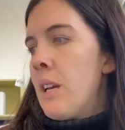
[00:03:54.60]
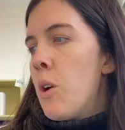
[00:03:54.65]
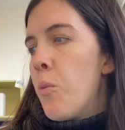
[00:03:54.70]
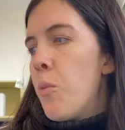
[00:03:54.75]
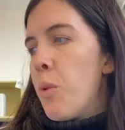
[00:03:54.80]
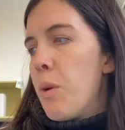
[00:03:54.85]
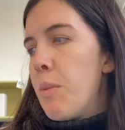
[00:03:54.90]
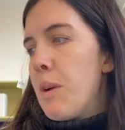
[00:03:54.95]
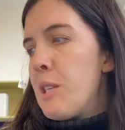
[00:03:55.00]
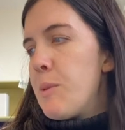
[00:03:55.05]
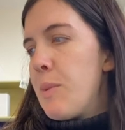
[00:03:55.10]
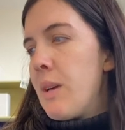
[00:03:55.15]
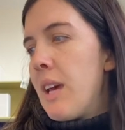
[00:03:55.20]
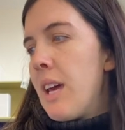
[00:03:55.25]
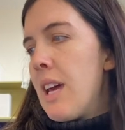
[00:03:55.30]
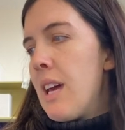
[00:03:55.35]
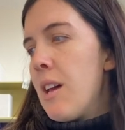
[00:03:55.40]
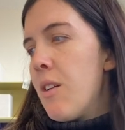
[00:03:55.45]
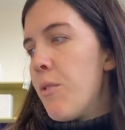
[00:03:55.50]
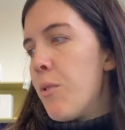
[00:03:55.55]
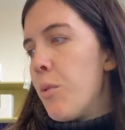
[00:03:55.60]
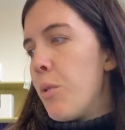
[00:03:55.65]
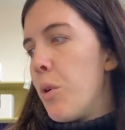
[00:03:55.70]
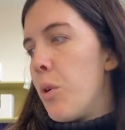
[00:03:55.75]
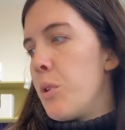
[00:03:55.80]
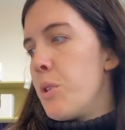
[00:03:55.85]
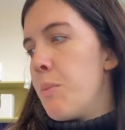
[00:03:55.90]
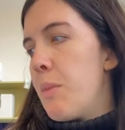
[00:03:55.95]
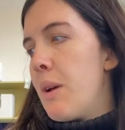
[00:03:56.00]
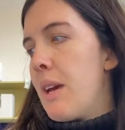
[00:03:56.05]
We must be careful
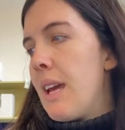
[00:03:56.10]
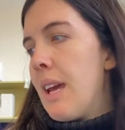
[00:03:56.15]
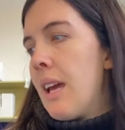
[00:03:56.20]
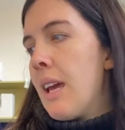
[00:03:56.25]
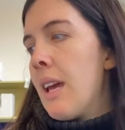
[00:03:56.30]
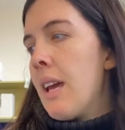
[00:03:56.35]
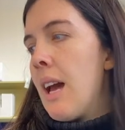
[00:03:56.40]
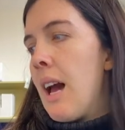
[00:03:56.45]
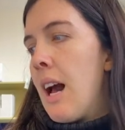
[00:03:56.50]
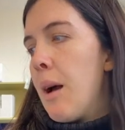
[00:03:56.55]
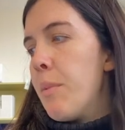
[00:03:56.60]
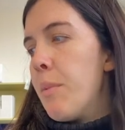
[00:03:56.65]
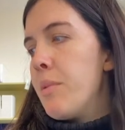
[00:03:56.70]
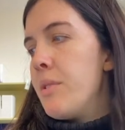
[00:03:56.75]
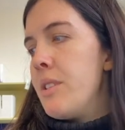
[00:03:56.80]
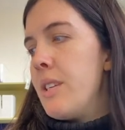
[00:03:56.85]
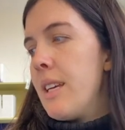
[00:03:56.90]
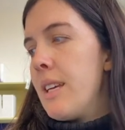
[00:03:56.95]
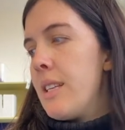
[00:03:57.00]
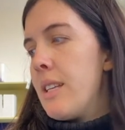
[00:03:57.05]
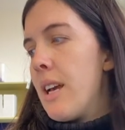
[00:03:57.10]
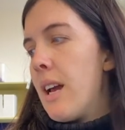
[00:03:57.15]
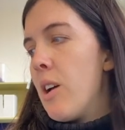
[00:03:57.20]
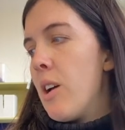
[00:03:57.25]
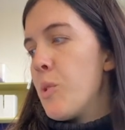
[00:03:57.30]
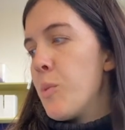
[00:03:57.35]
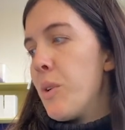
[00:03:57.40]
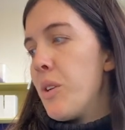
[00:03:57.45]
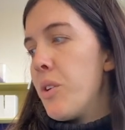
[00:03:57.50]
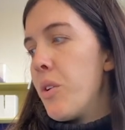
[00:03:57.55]
not to make up
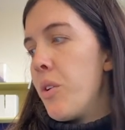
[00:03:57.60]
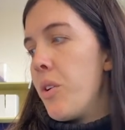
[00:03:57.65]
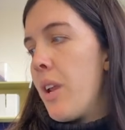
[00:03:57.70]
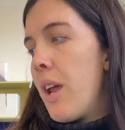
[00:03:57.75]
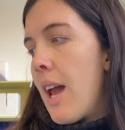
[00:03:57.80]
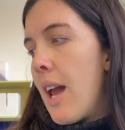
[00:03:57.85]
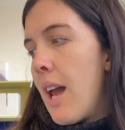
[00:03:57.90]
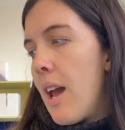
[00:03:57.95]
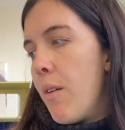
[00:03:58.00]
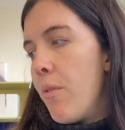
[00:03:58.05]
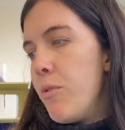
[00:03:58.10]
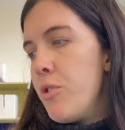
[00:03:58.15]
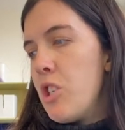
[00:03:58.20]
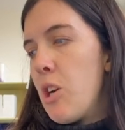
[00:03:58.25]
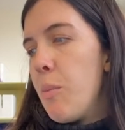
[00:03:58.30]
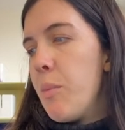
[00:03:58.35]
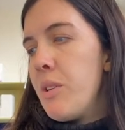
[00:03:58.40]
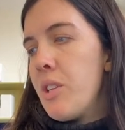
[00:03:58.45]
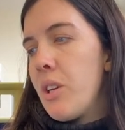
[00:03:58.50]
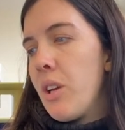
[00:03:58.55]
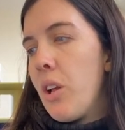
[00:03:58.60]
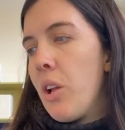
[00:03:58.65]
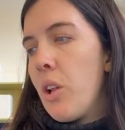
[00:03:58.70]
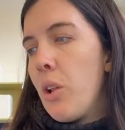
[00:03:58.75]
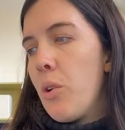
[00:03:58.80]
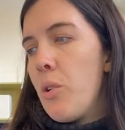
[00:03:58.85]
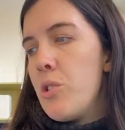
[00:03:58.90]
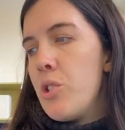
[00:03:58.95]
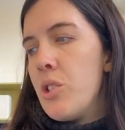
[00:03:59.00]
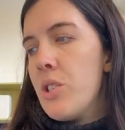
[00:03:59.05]
details we don't have. Jumping to
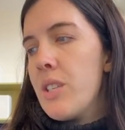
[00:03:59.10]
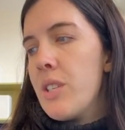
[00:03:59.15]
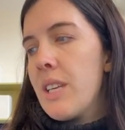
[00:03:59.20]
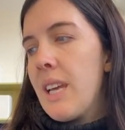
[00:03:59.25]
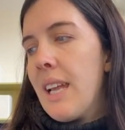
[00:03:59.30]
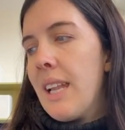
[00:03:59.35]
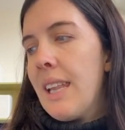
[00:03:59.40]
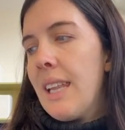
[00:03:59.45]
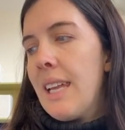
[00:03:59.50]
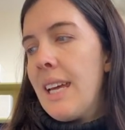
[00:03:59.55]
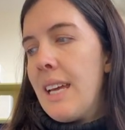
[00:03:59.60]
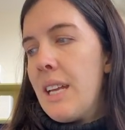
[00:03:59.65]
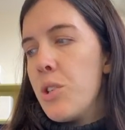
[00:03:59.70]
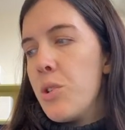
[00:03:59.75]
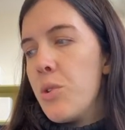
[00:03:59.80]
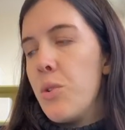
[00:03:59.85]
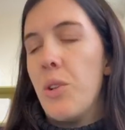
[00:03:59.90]
conclusions can lead to